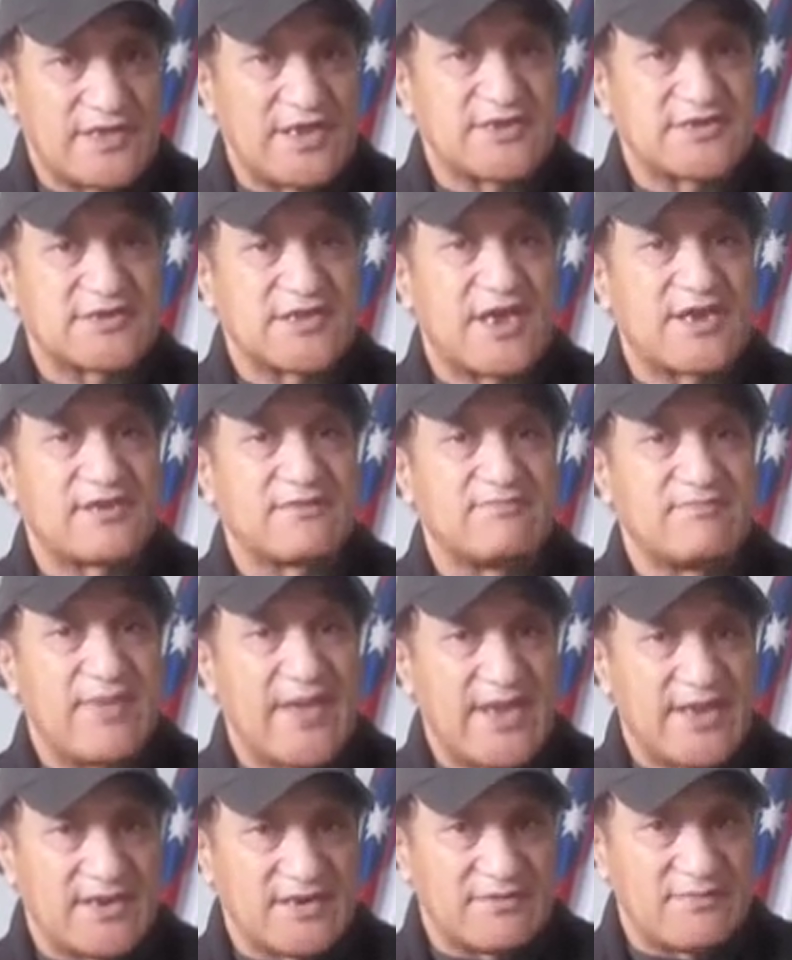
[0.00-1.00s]
They started
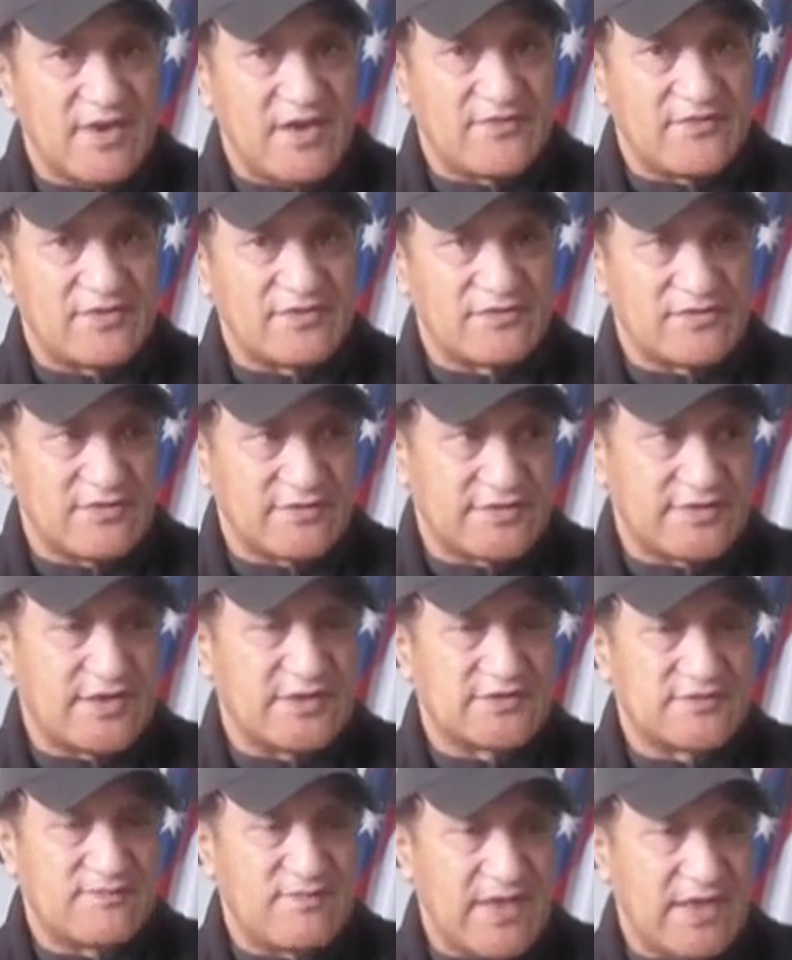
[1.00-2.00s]
banging them over and took
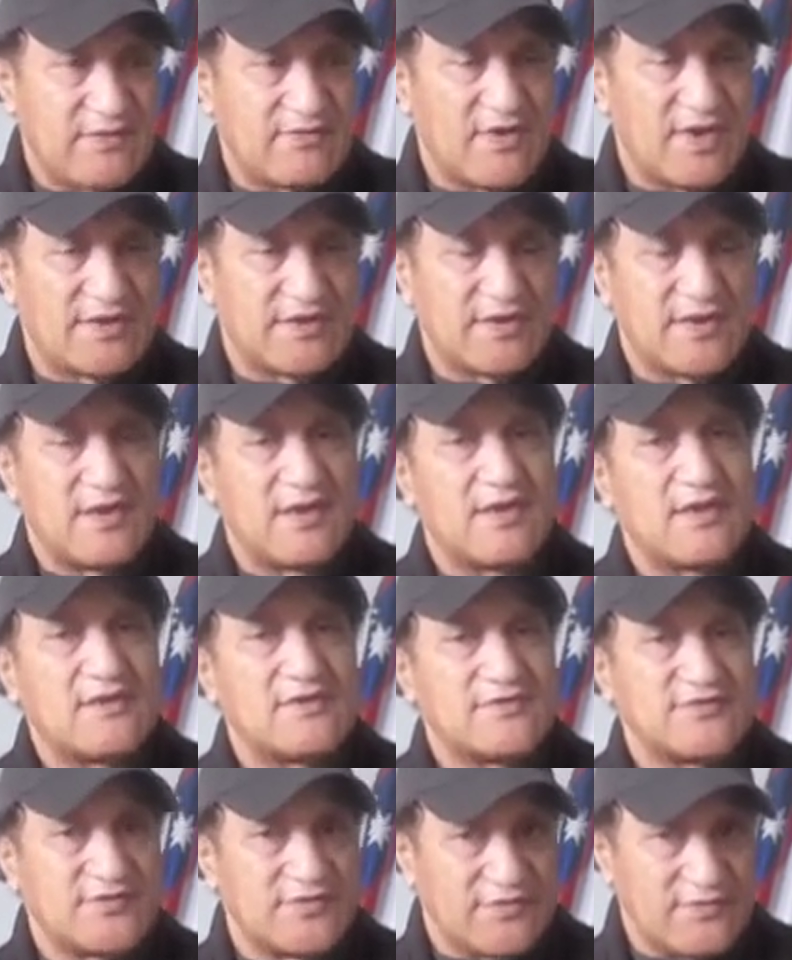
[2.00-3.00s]
this big one
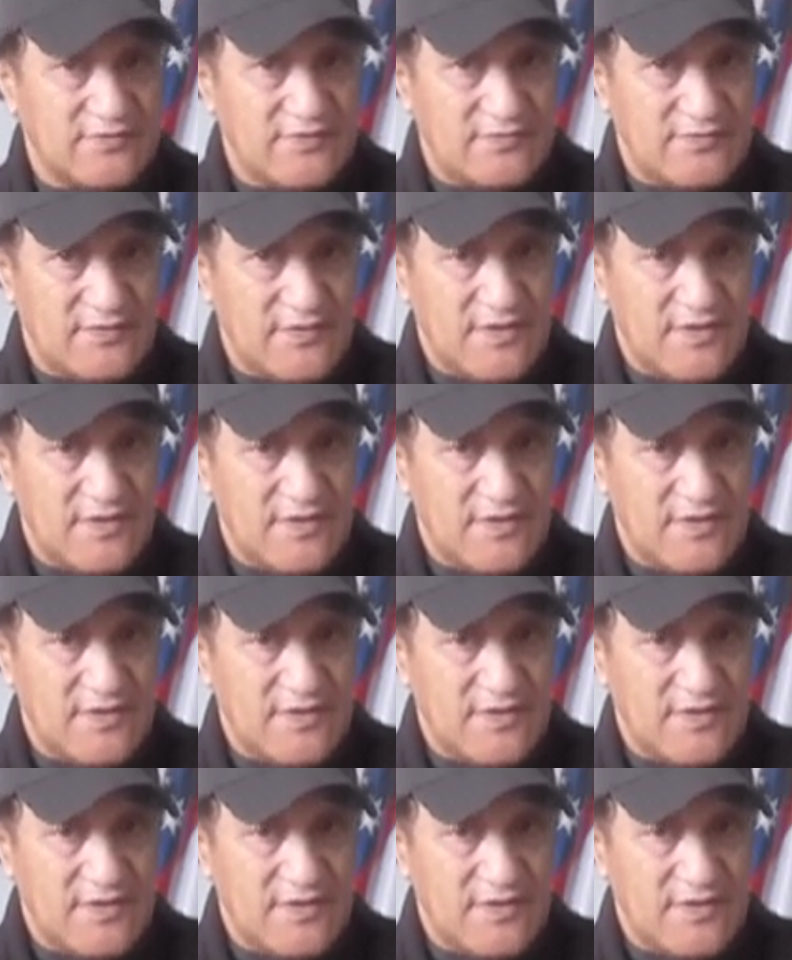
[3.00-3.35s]
to